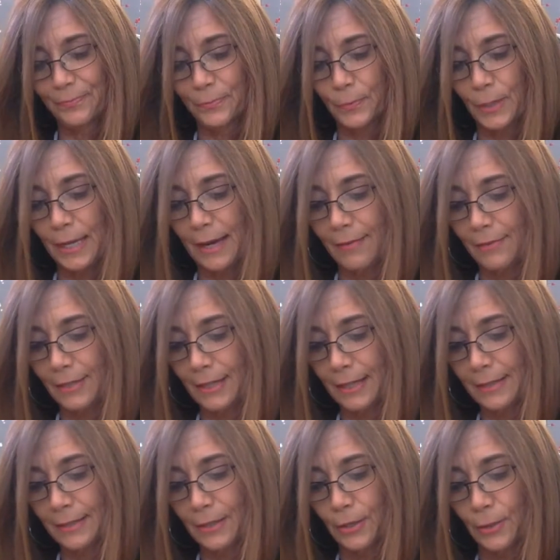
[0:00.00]
We have that
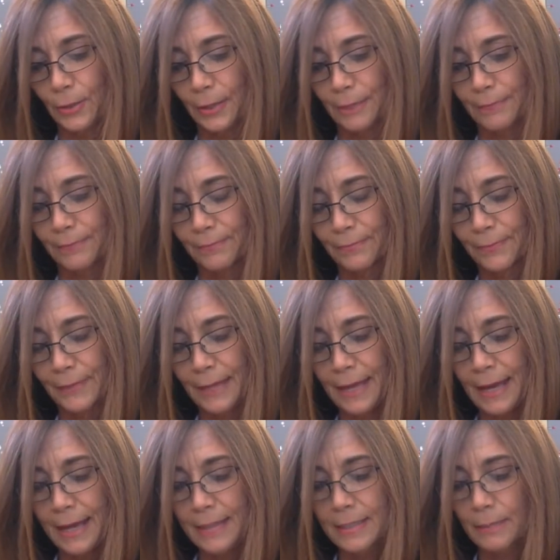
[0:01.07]
in yoga.
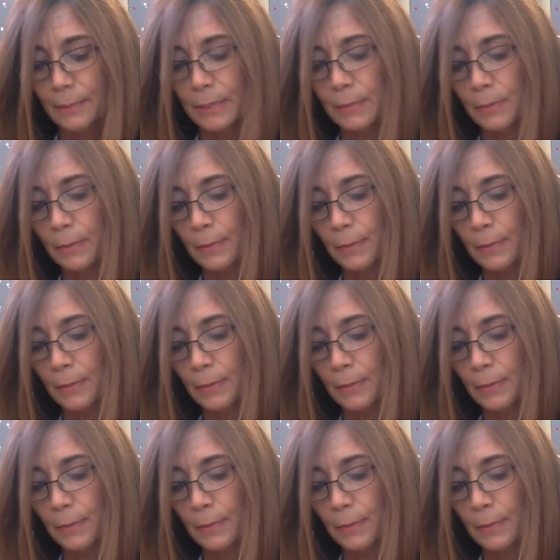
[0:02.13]
Some people